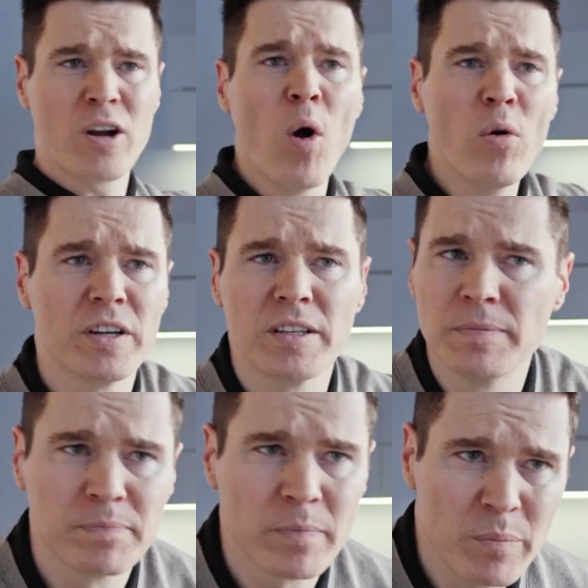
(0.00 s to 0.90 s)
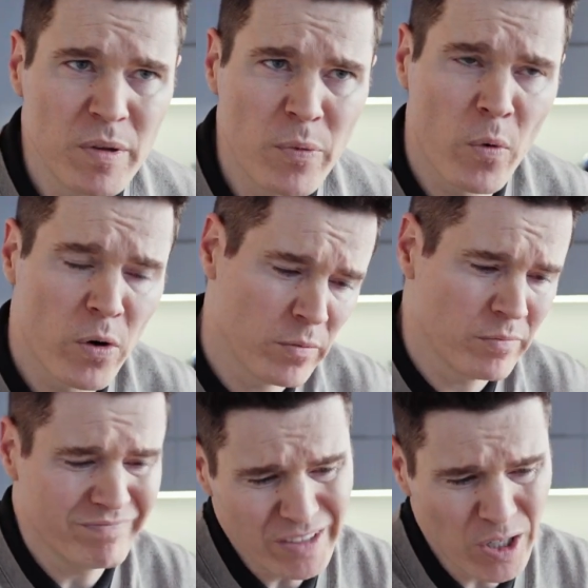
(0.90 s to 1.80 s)
COVID, people
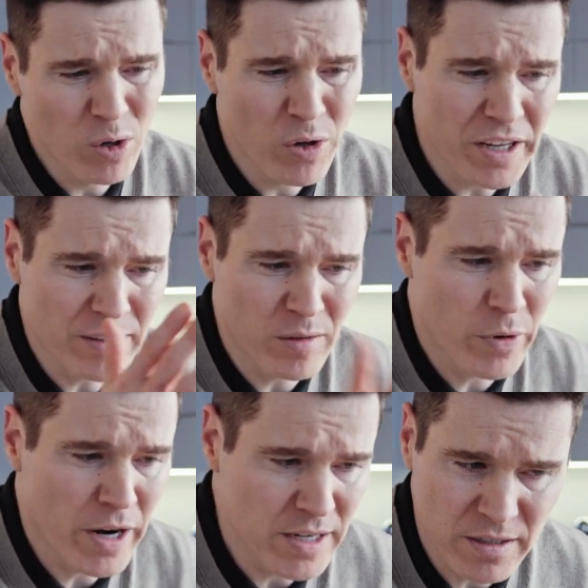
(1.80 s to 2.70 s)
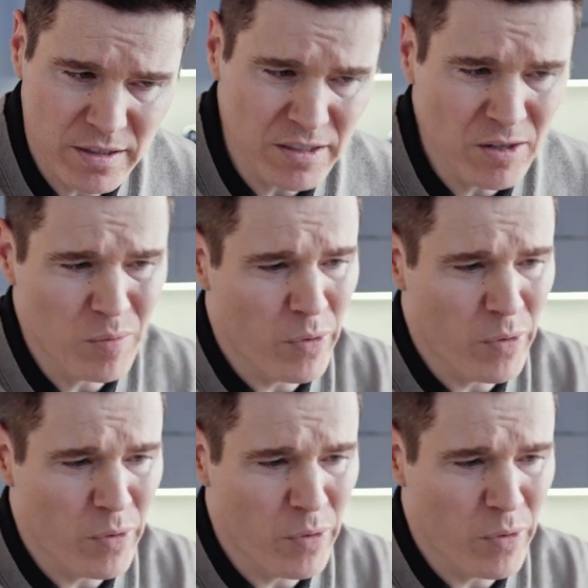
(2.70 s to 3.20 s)
were, looking at the price because,